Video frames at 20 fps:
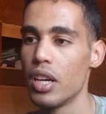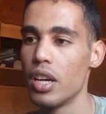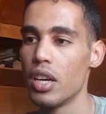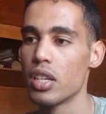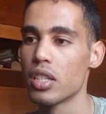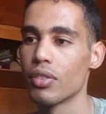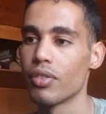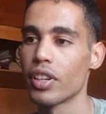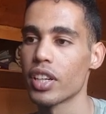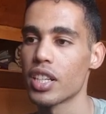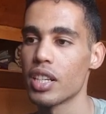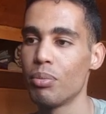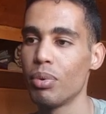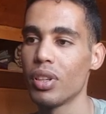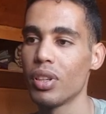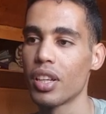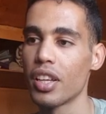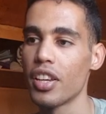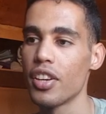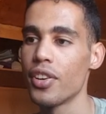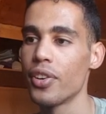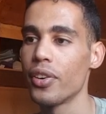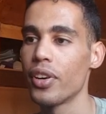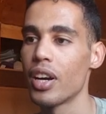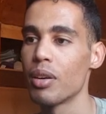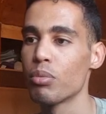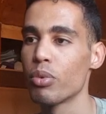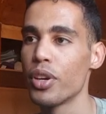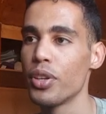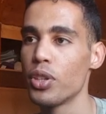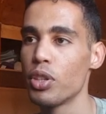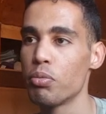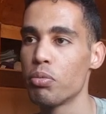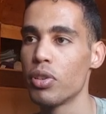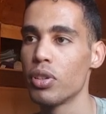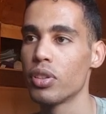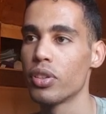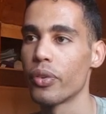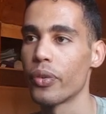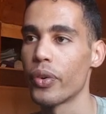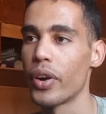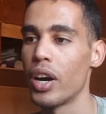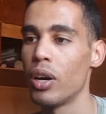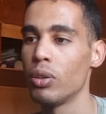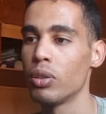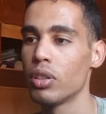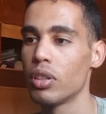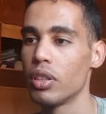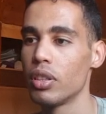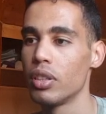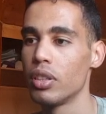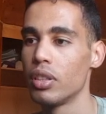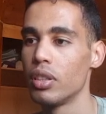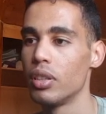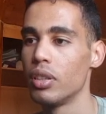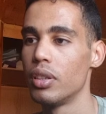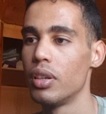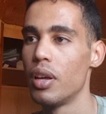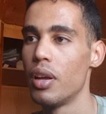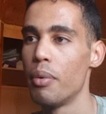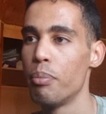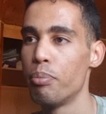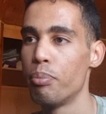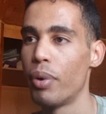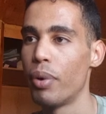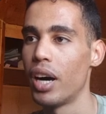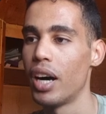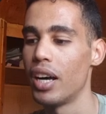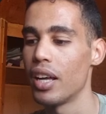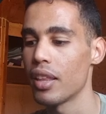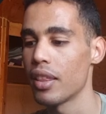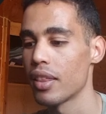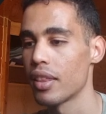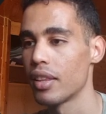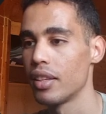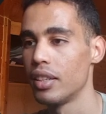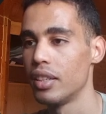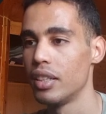So for example, here I'm going to put route path,